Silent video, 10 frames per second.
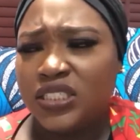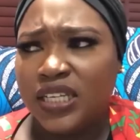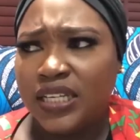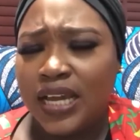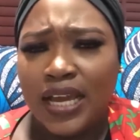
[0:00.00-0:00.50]

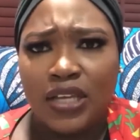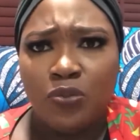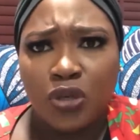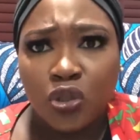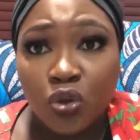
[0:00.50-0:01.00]
She said,
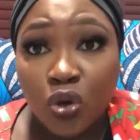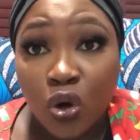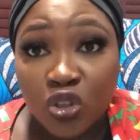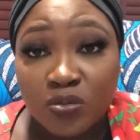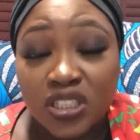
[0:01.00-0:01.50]
"But you
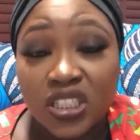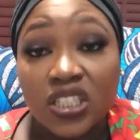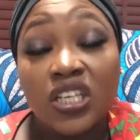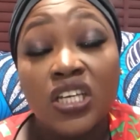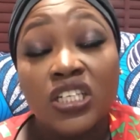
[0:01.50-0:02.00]
called
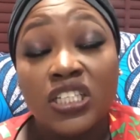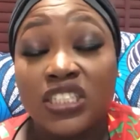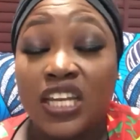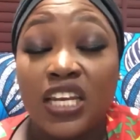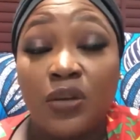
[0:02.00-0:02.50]
me."
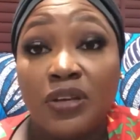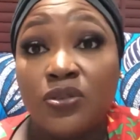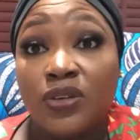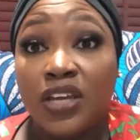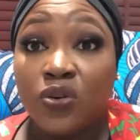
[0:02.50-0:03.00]
I said,
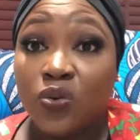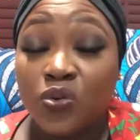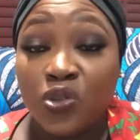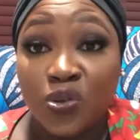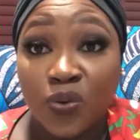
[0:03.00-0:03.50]
"Anyways, okay, I
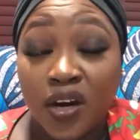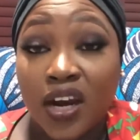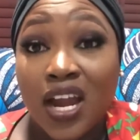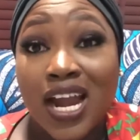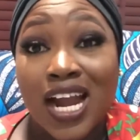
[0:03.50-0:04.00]
know who you
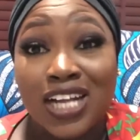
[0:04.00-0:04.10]
are.